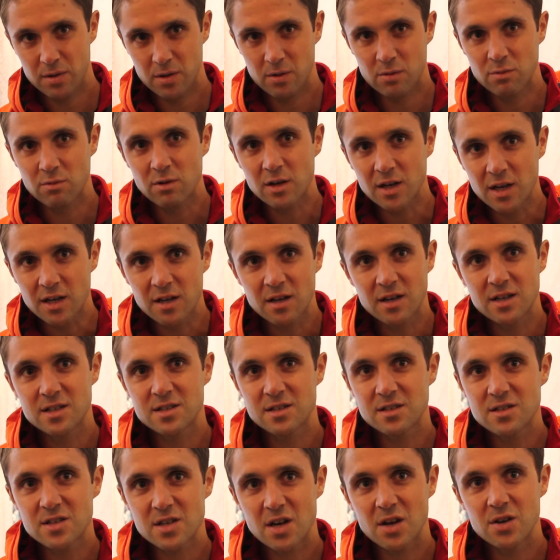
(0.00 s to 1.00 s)
you're really
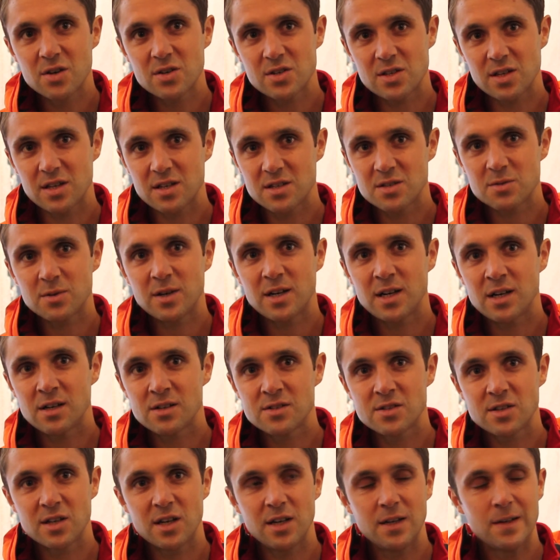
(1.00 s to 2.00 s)
nice and toasty as
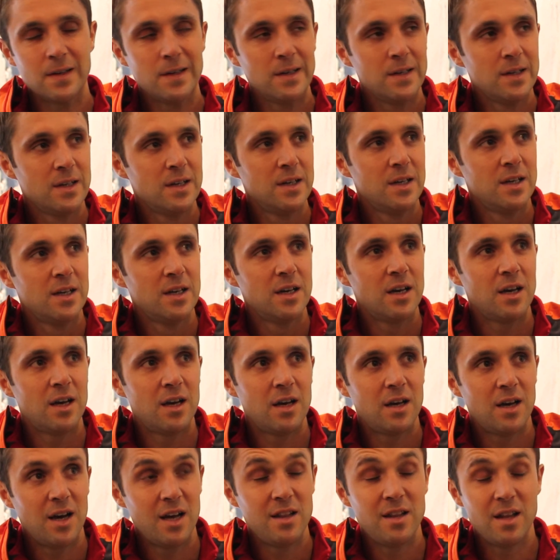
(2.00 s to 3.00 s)
well. So
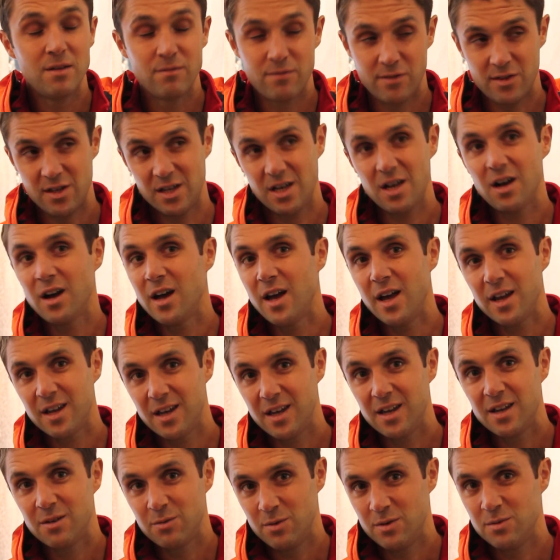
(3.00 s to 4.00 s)
and then for the
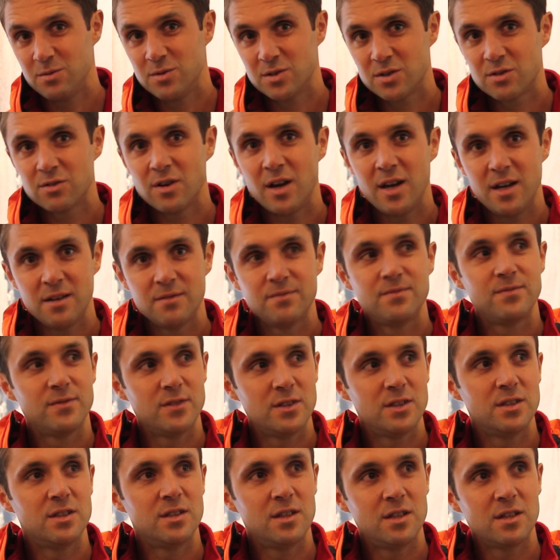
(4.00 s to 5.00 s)
kayaking, it was great,
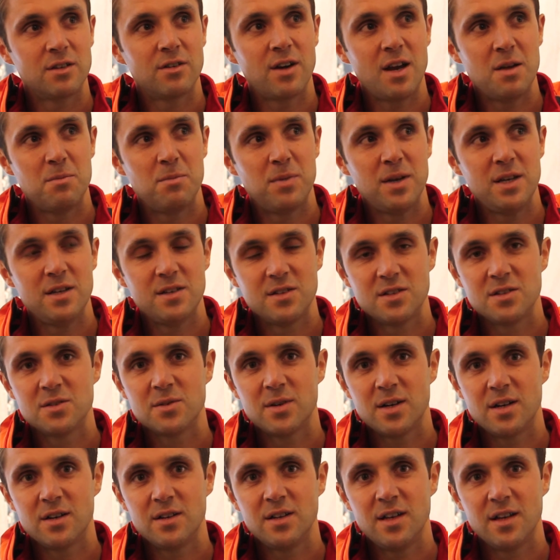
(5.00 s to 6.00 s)
a great piece as
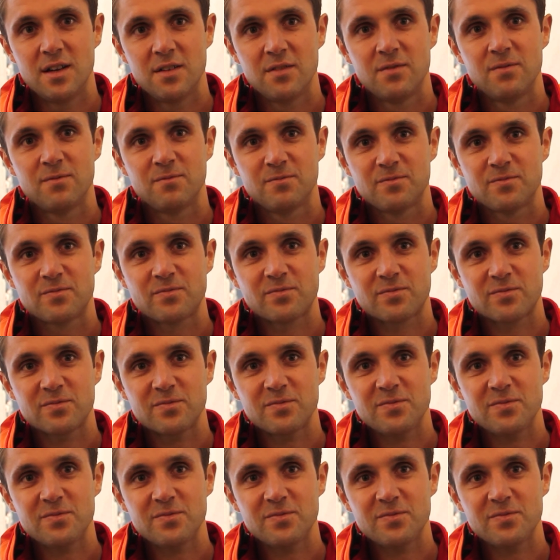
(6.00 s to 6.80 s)
well. Yeah.